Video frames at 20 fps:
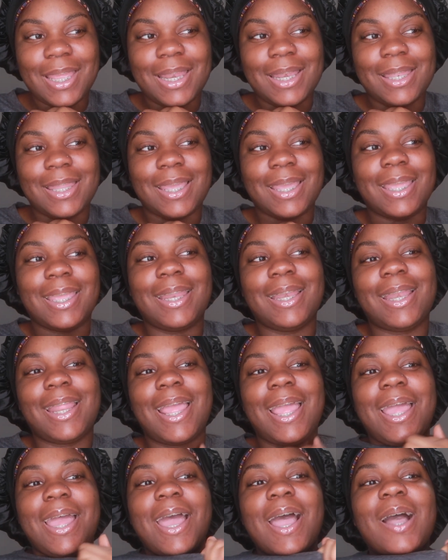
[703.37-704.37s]
And then
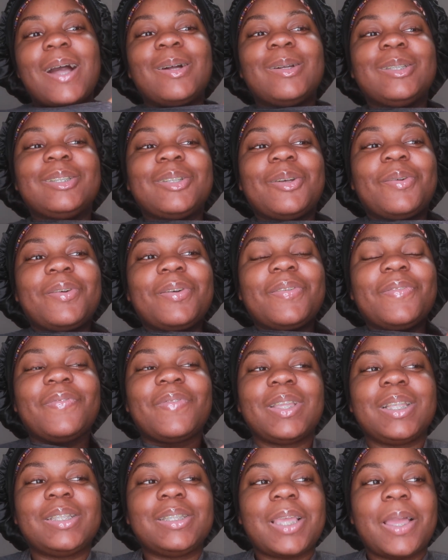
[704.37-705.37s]
I was on
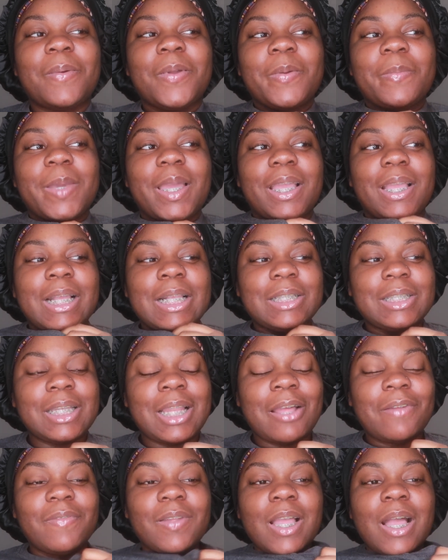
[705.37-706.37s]
FaceTime with my cousin.
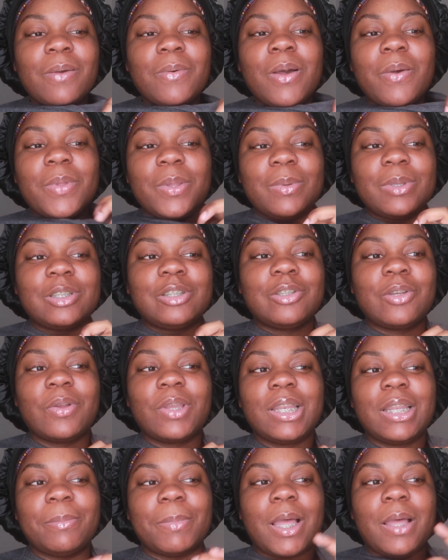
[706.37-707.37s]
I forgot what we was
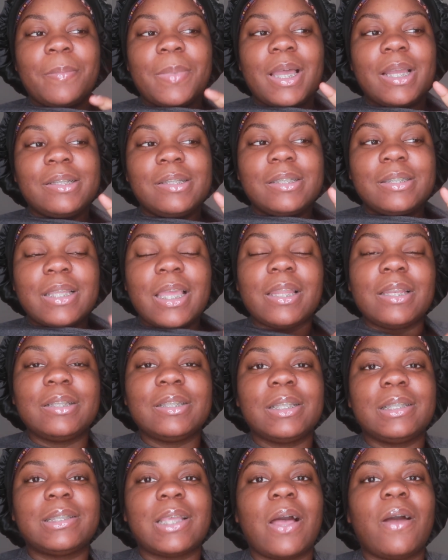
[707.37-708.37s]
talking about, but I decided
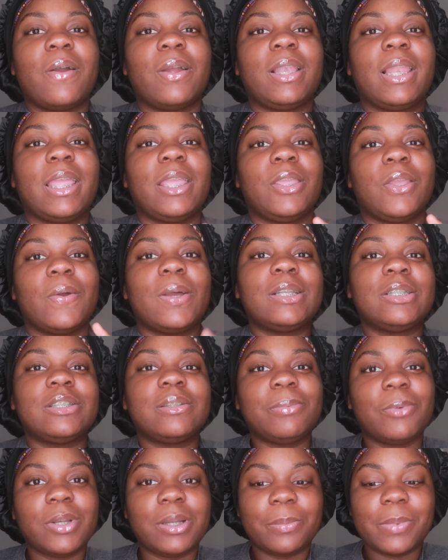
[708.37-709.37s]
to tell her, like, yo, I
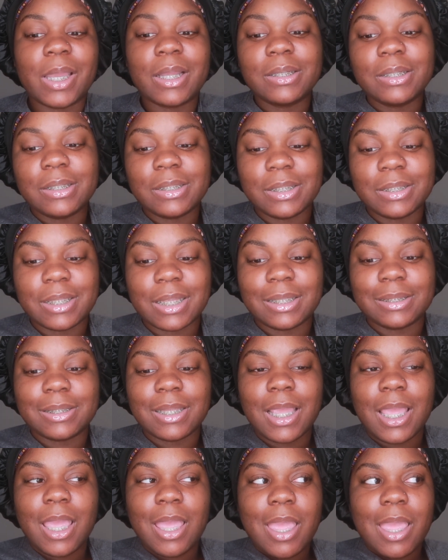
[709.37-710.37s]
just bought a pregnancy test.
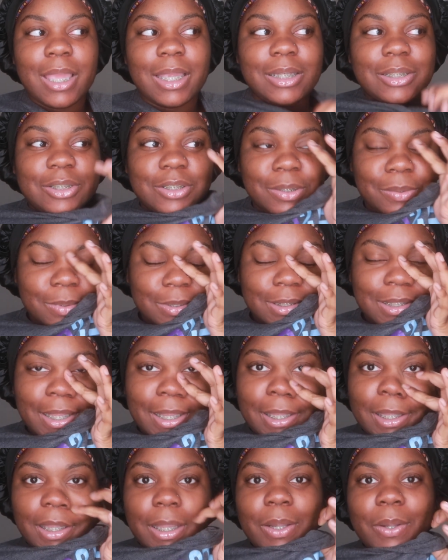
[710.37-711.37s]
And she was
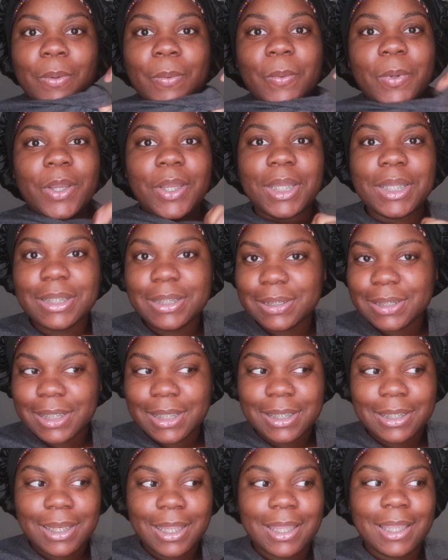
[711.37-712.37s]
like, where is it?